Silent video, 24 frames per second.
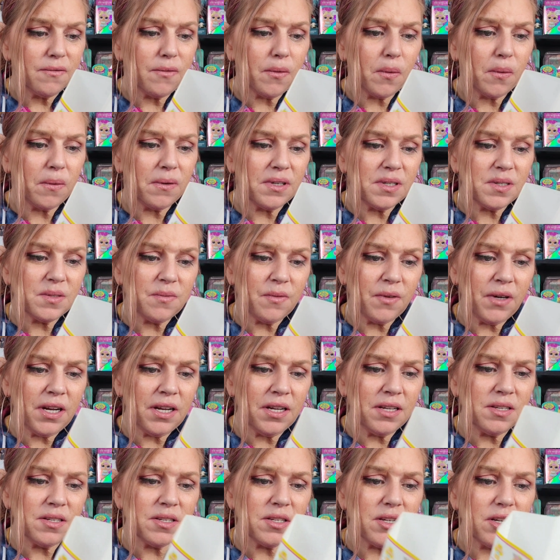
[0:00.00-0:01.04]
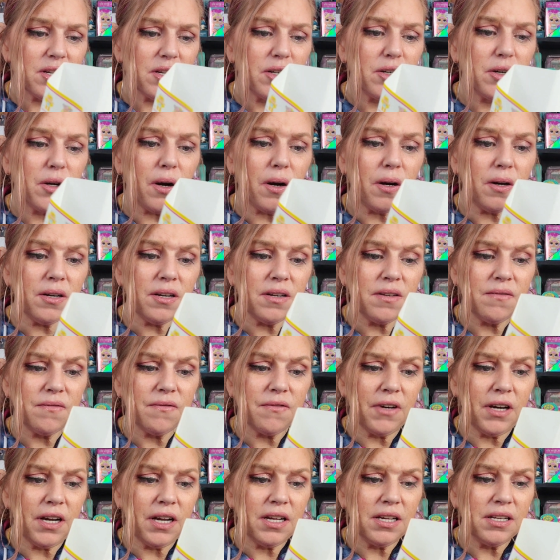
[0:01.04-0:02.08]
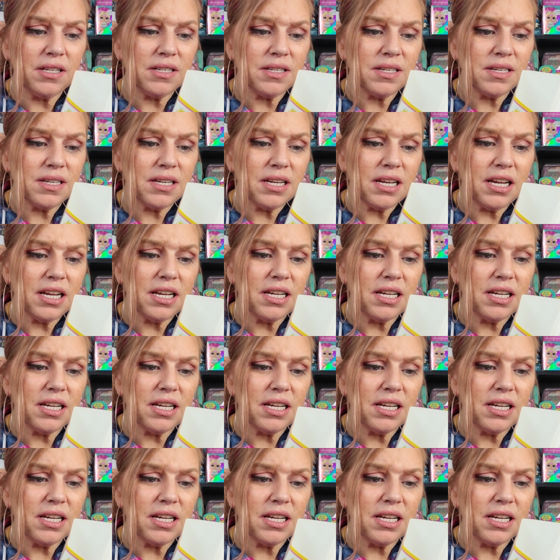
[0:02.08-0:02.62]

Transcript: Forest Friends, Garden Friends,